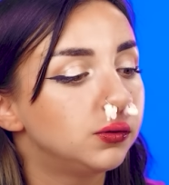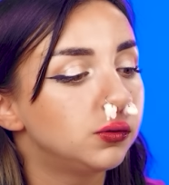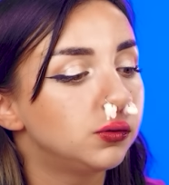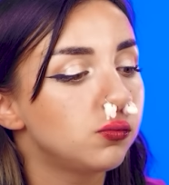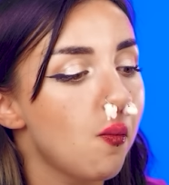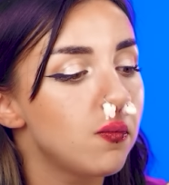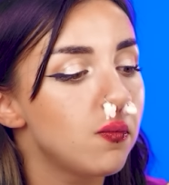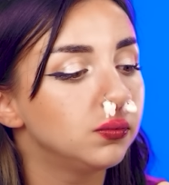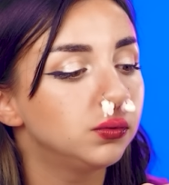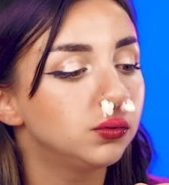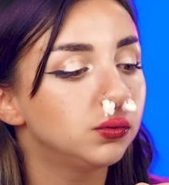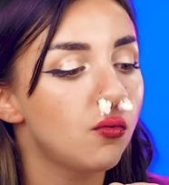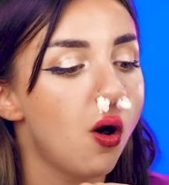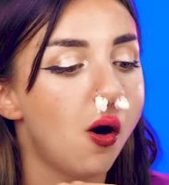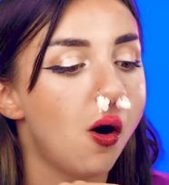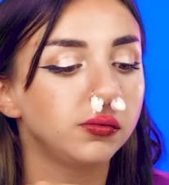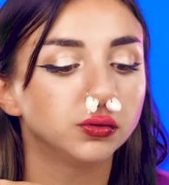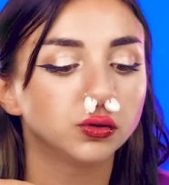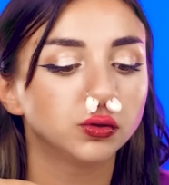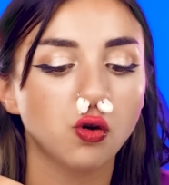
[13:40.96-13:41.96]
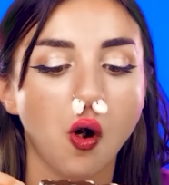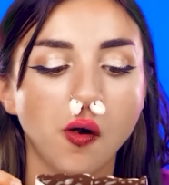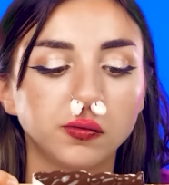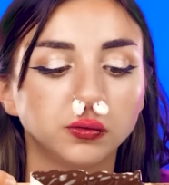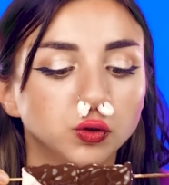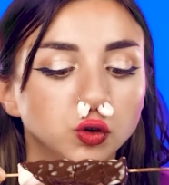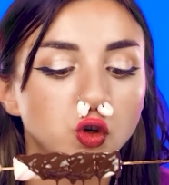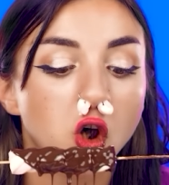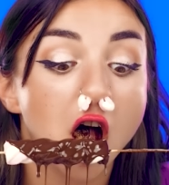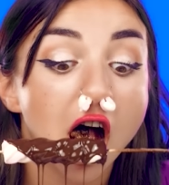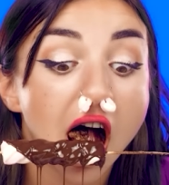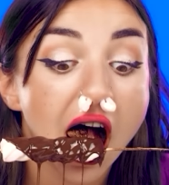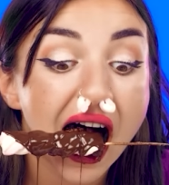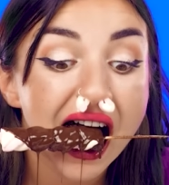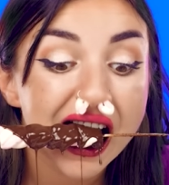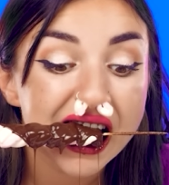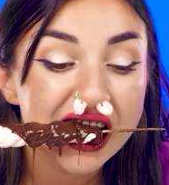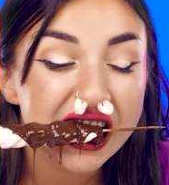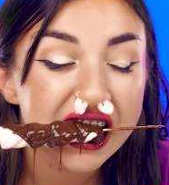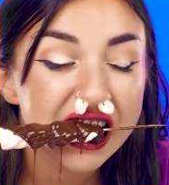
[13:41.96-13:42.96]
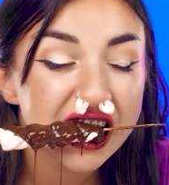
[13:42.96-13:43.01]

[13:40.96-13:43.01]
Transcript: I'm gonna dip my marshmallows again.